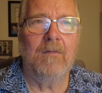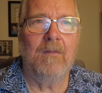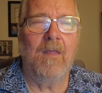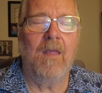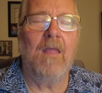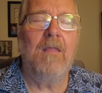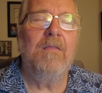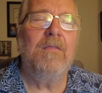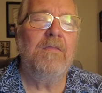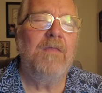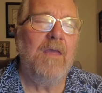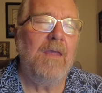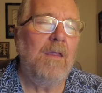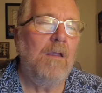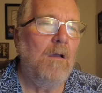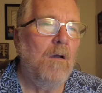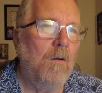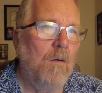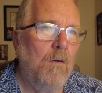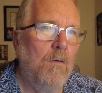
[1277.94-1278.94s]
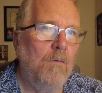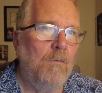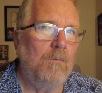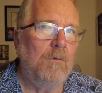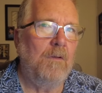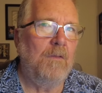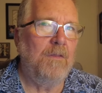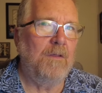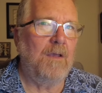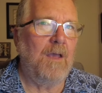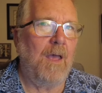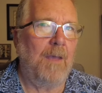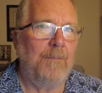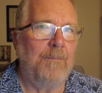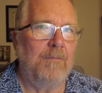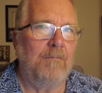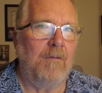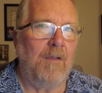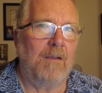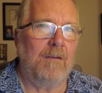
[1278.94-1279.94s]
and they own the
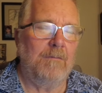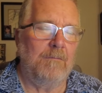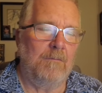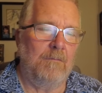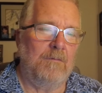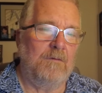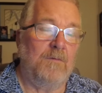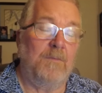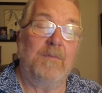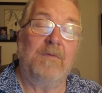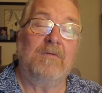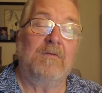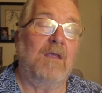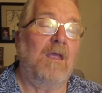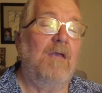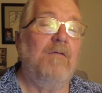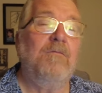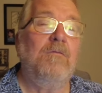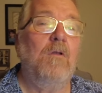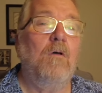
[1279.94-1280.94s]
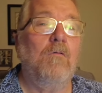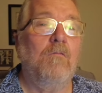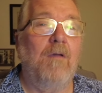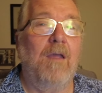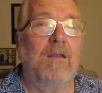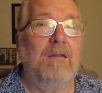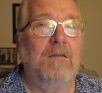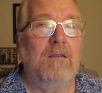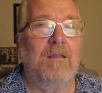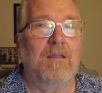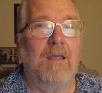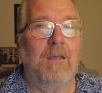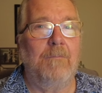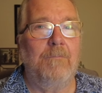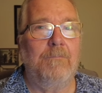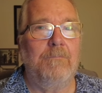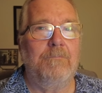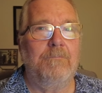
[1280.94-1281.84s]
copyright, which means I have no right to that